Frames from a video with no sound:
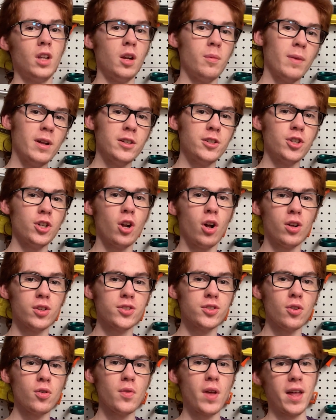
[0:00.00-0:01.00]
I mention
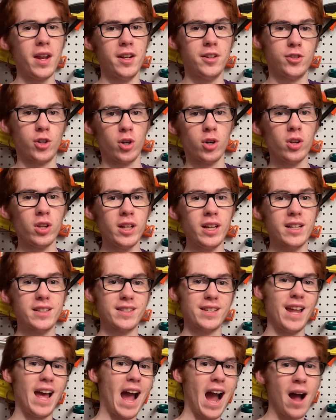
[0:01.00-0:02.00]
also that internally
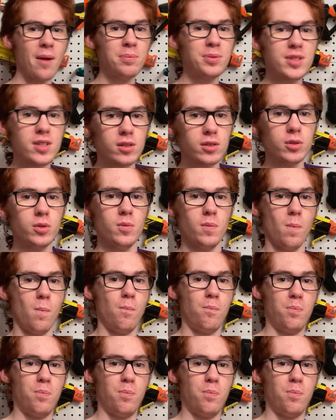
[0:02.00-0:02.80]
it's an absolute